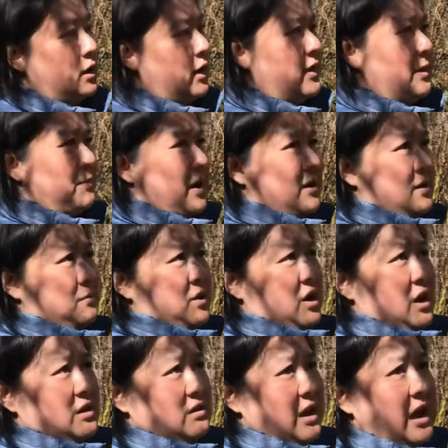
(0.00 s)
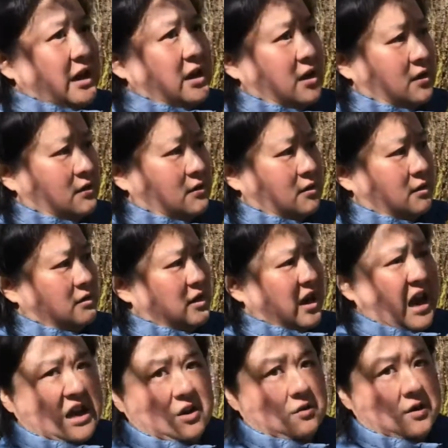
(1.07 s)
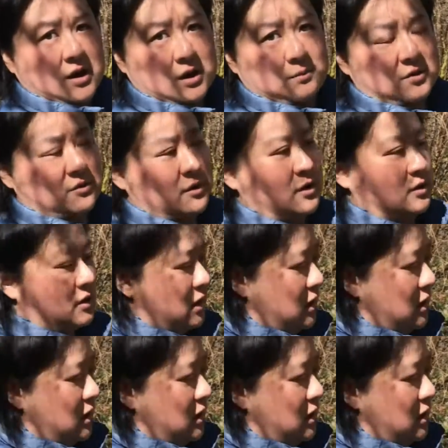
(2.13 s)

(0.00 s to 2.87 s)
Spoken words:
I think by the time you get to 80, it's like 80 or 90%.